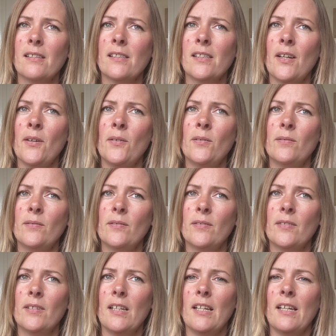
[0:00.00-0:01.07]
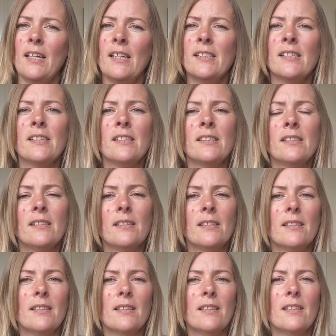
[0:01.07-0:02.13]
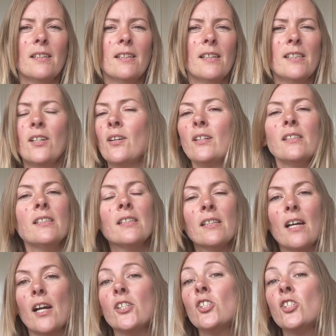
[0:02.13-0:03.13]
So it's, I